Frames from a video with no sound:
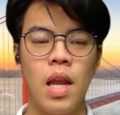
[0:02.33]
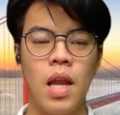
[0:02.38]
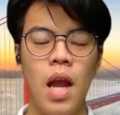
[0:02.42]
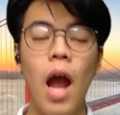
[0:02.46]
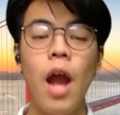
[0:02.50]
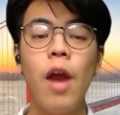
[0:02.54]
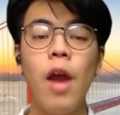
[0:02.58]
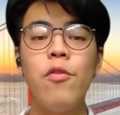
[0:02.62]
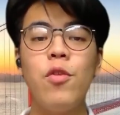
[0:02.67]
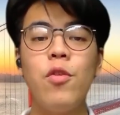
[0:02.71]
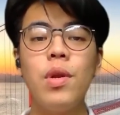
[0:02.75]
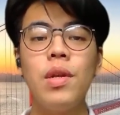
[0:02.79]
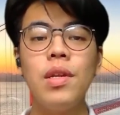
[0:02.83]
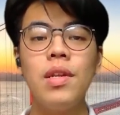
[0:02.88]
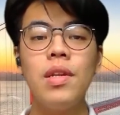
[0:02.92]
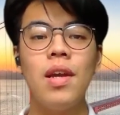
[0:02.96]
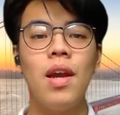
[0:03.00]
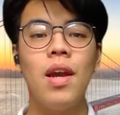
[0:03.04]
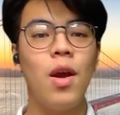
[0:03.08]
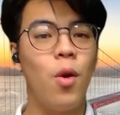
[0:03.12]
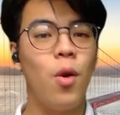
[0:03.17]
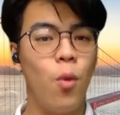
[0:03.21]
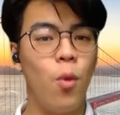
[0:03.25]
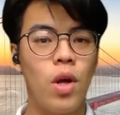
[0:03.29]
Hi everyone,
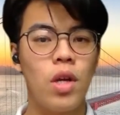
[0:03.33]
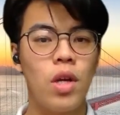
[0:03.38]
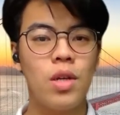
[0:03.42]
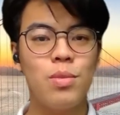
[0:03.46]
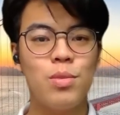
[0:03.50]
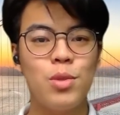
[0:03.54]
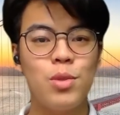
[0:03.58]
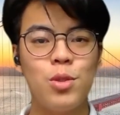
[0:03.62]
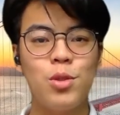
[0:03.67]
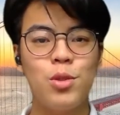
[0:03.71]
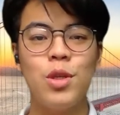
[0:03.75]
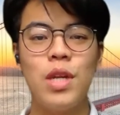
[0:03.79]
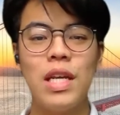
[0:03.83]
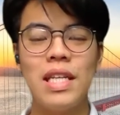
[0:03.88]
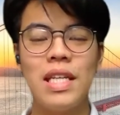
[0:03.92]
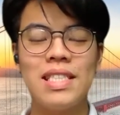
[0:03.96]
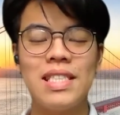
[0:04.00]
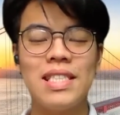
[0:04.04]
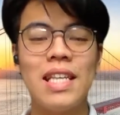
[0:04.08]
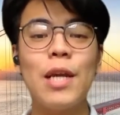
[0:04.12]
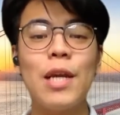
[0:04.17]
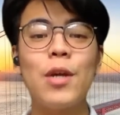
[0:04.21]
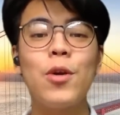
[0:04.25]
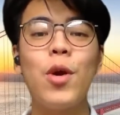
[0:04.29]
welcome to today's
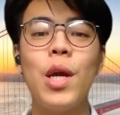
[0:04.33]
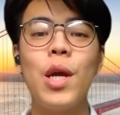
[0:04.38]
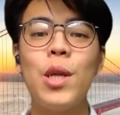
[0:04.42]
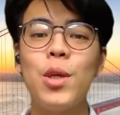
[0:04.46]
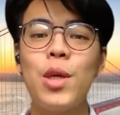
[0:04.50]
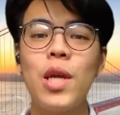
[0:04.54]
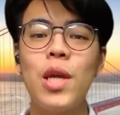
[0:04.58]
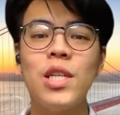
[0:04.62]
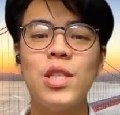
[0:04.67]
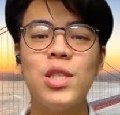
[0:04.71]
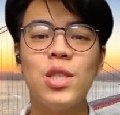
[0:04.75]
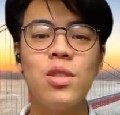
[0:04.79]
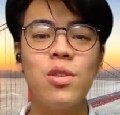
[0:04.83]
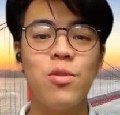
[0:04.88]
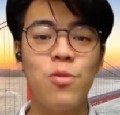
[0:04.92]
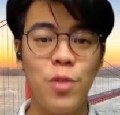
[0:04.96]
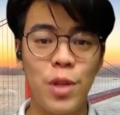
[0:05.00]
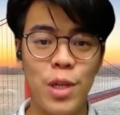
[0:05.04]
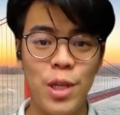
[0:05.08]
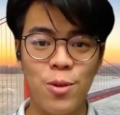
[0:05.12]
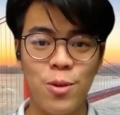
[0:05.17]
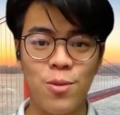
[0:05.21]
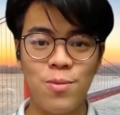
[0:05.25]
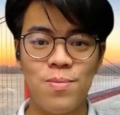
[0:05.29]
psychoeducational
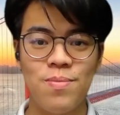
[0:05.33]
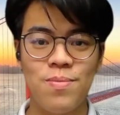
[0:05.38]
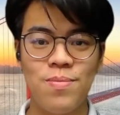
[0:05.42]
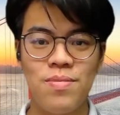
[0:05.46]
video.